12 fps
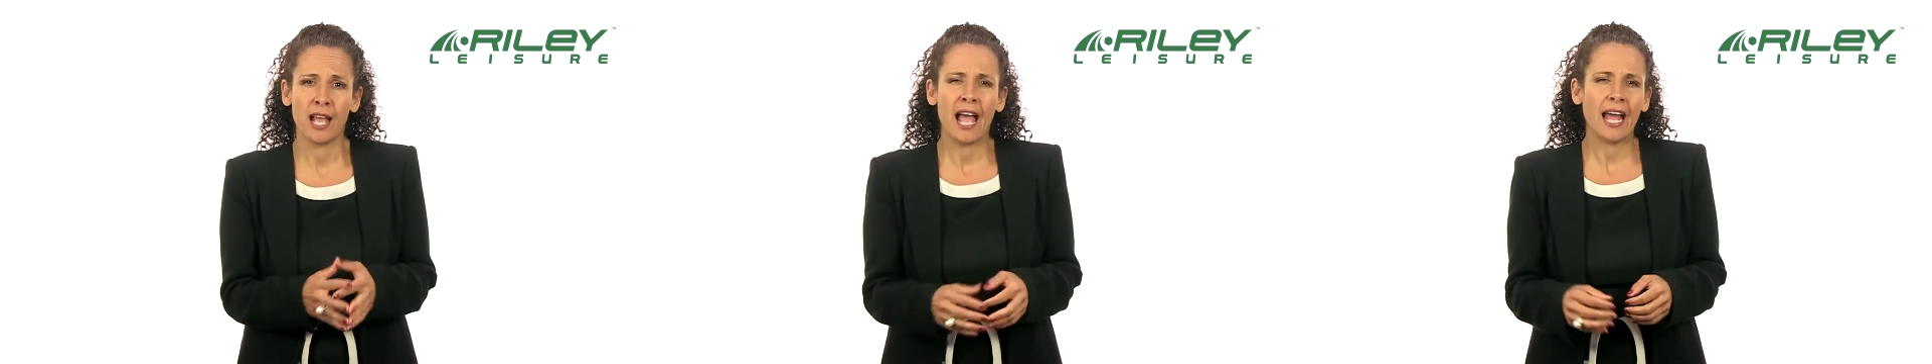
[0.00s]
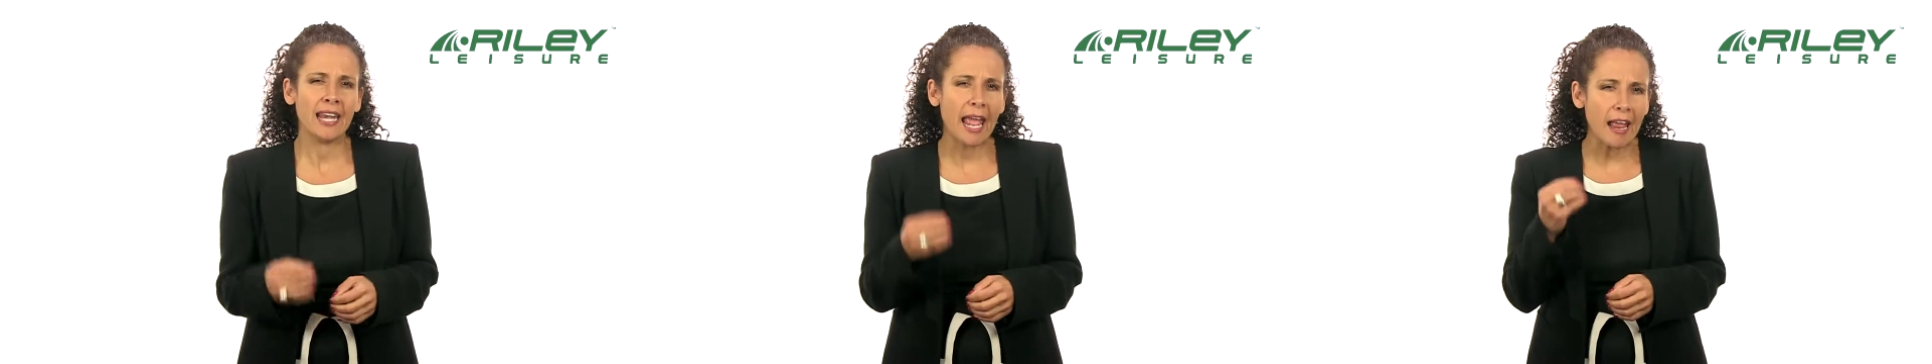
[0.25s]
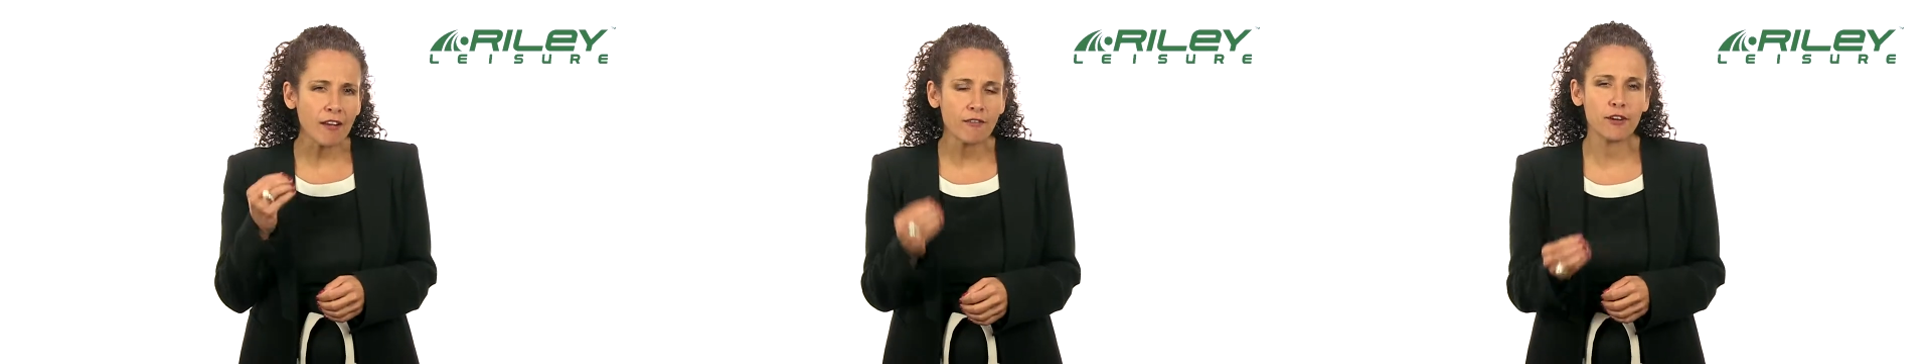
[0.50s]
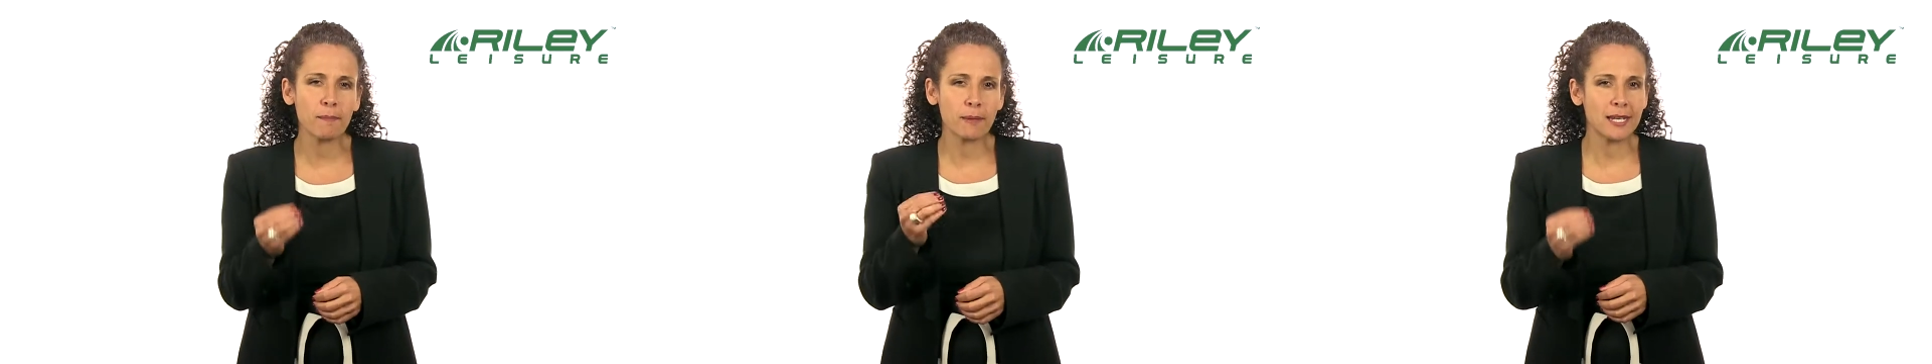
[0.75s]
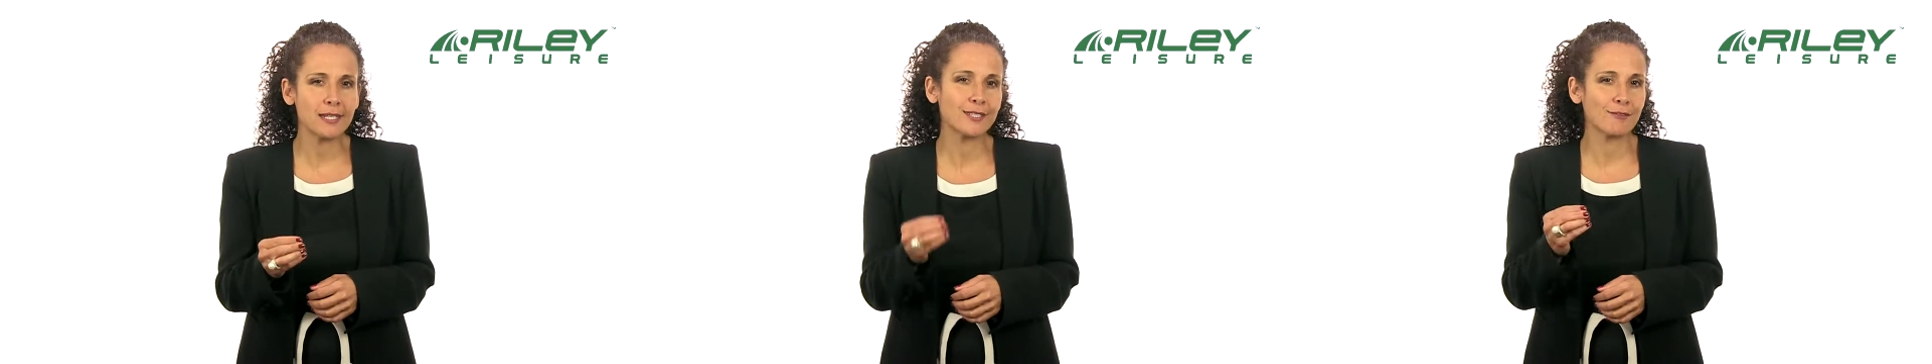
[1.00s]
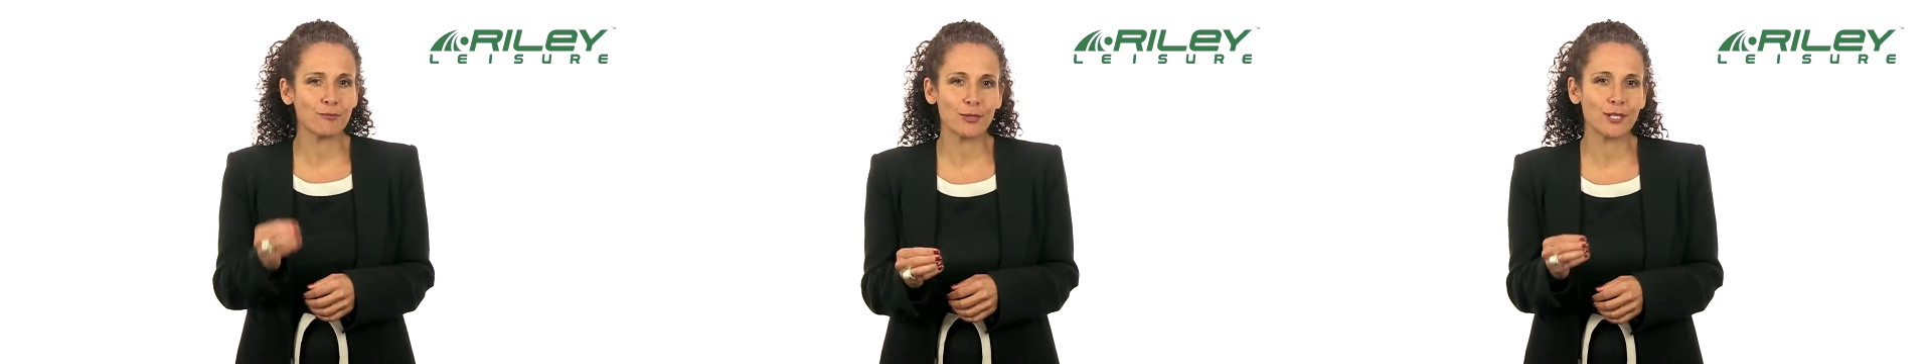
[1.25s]
and every piece
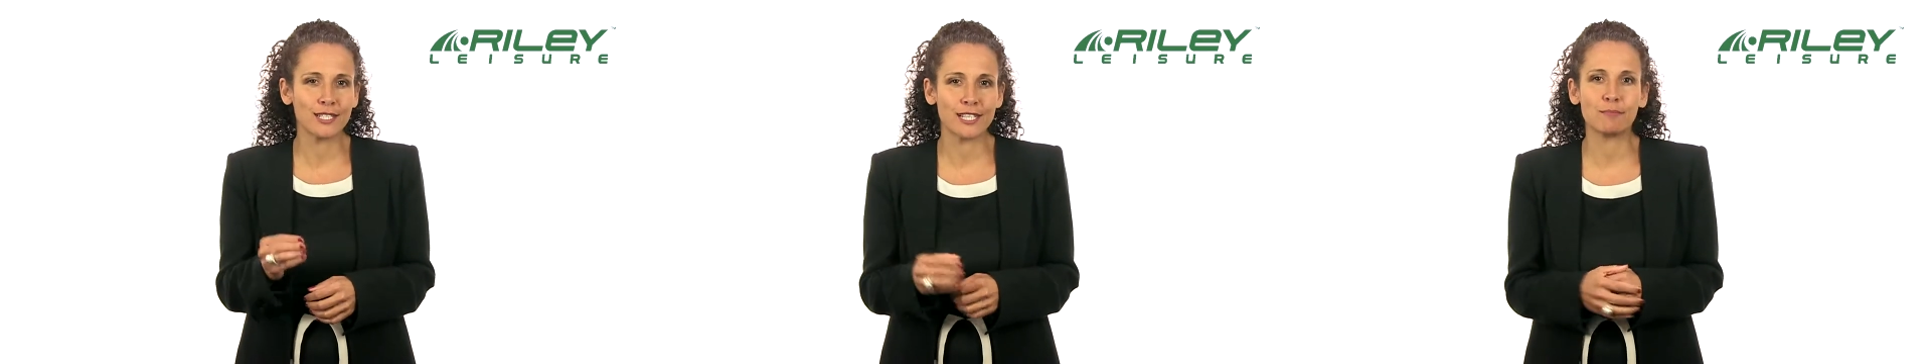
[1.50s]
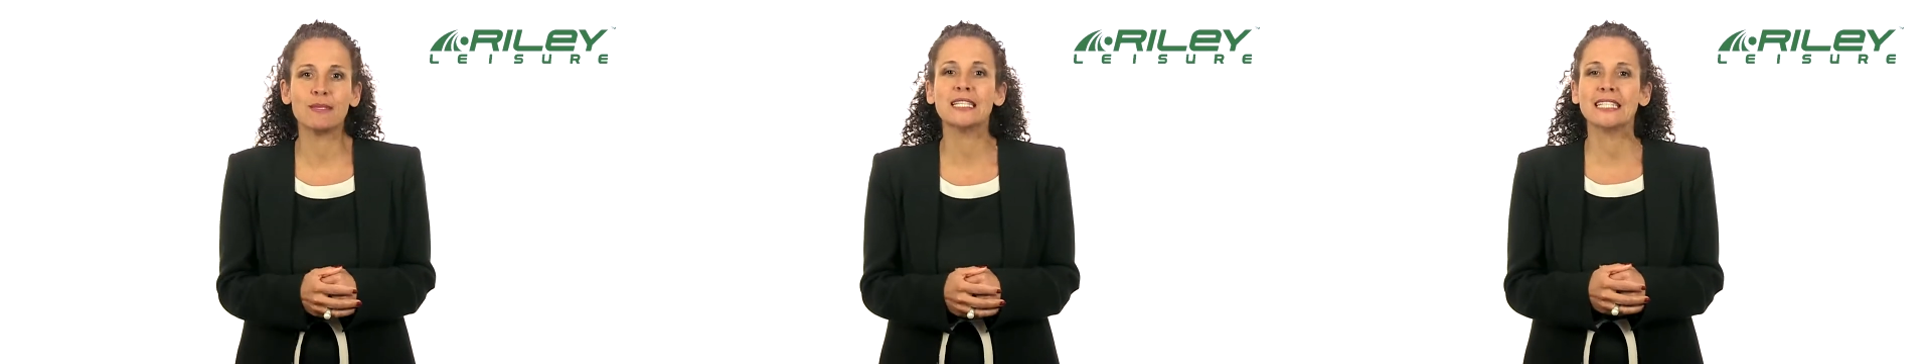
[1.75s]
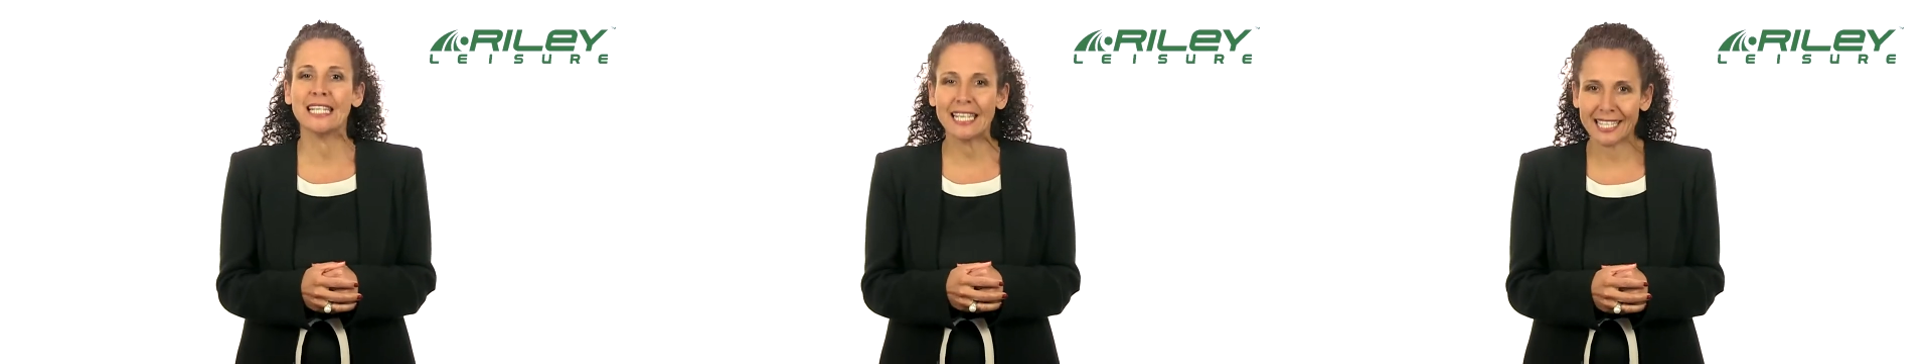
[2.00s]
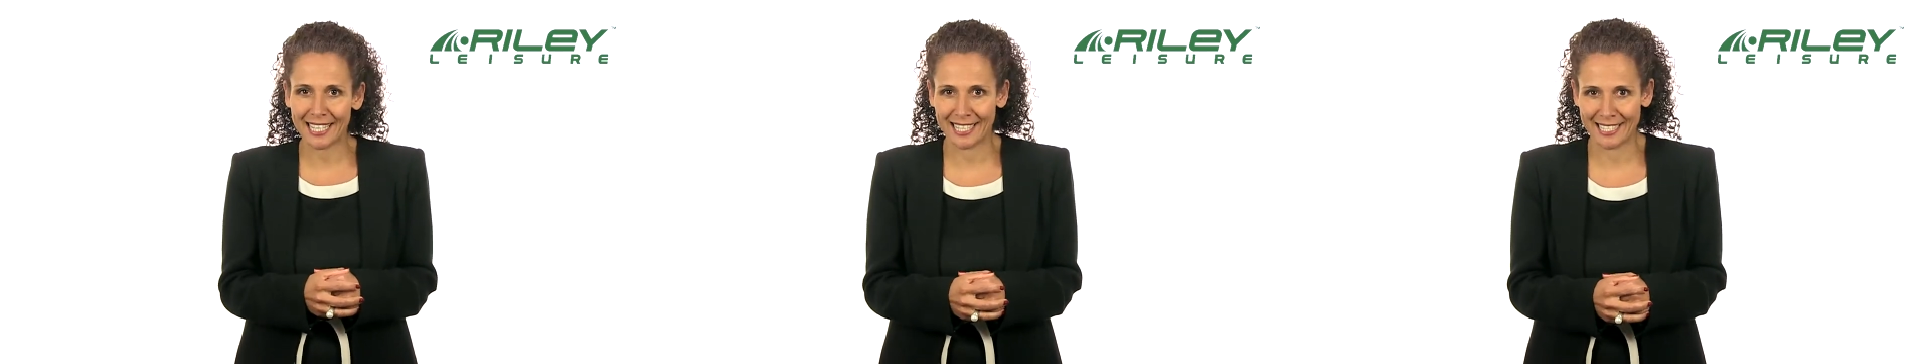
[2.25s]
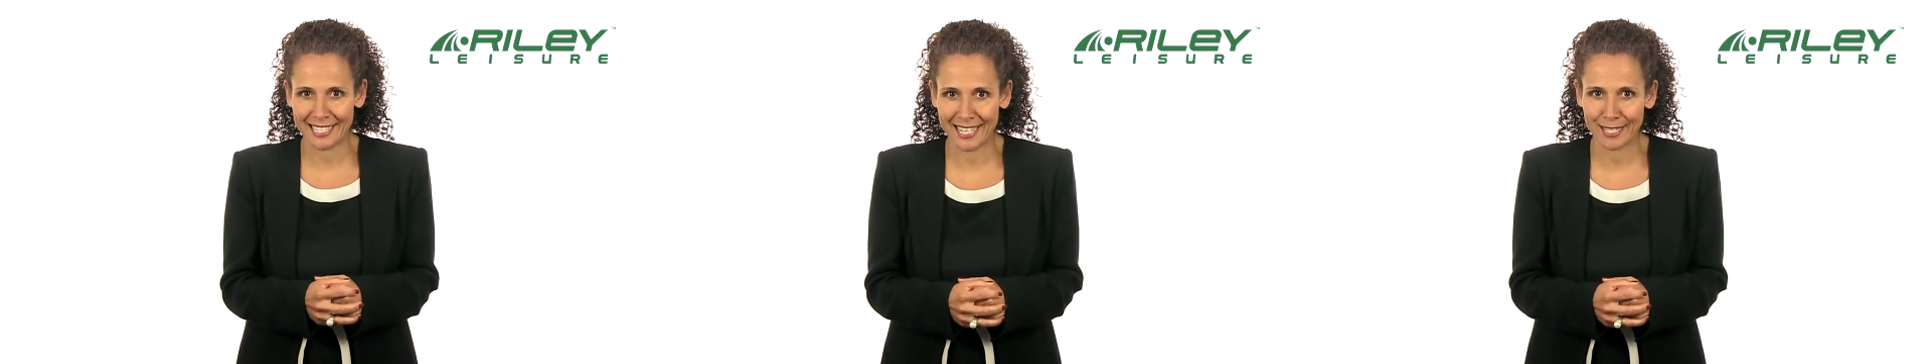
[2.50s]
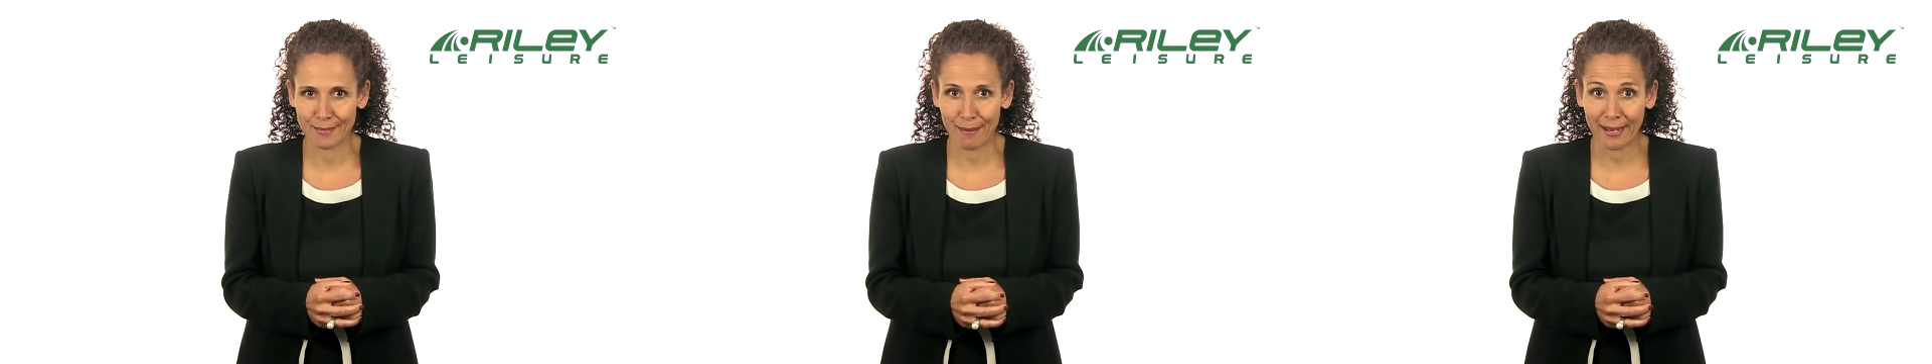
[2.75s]
of wood is meticulously
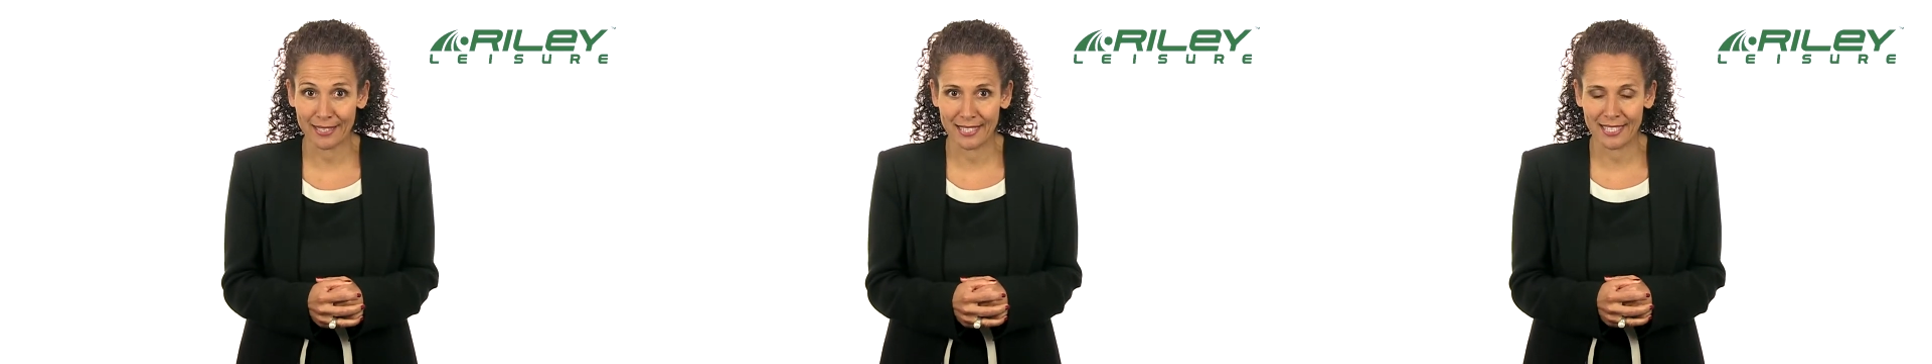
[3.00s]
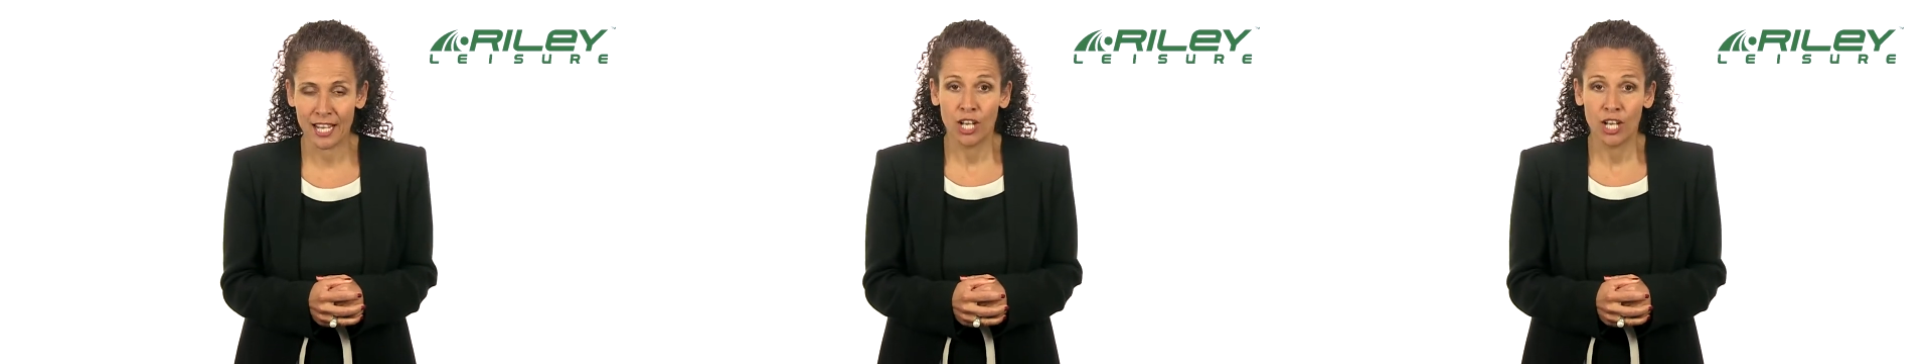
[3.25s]
inspected